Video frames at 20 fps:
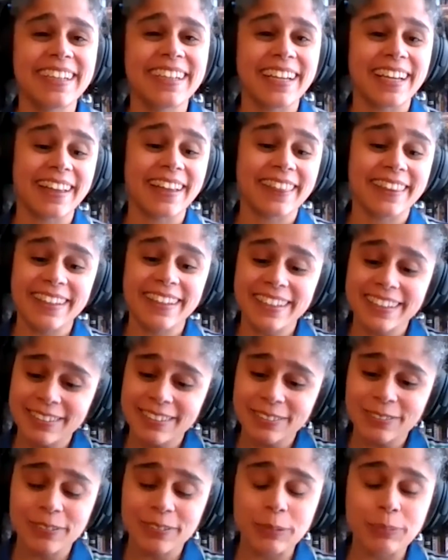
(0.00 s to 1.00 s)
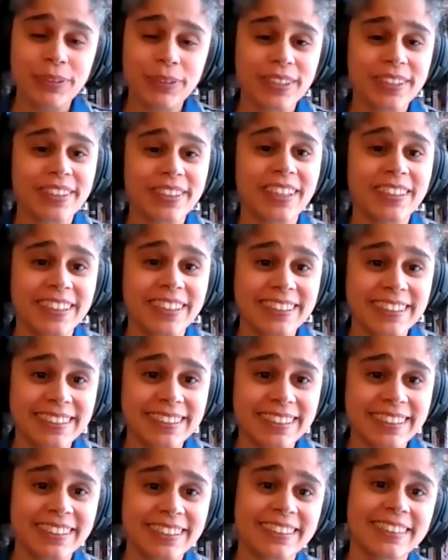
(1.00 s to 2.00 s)
And then we put it all on
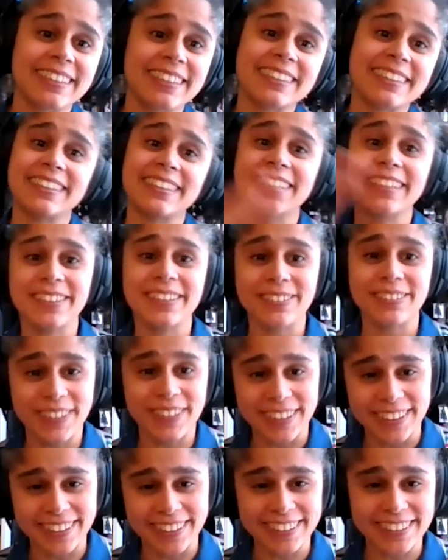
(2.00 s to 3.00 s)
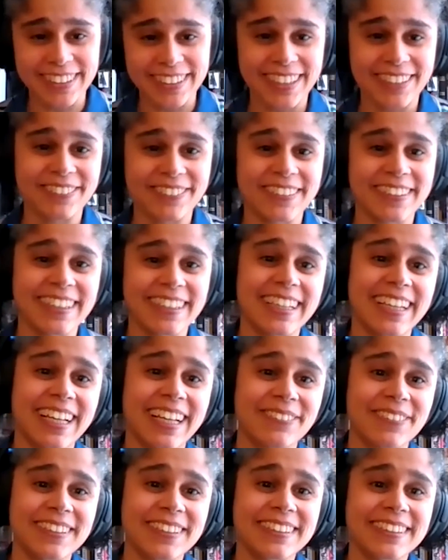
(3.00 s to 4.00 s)
stage, and that's the other part of the job where that
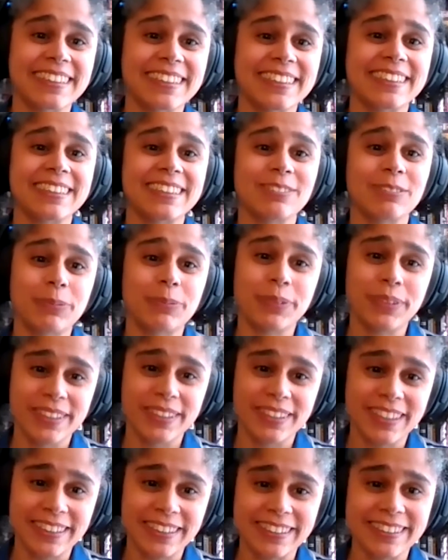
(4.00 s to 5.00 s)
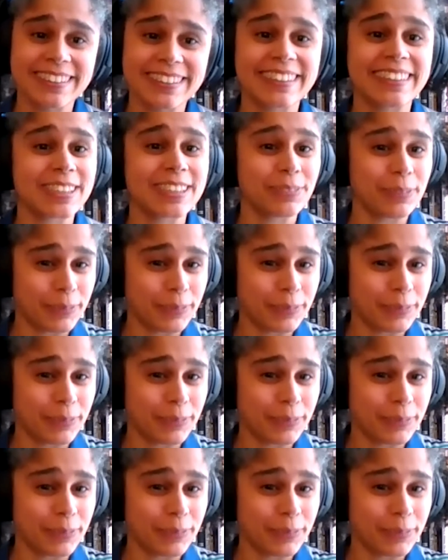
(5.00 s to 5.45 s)
happens, is we put it all on stage.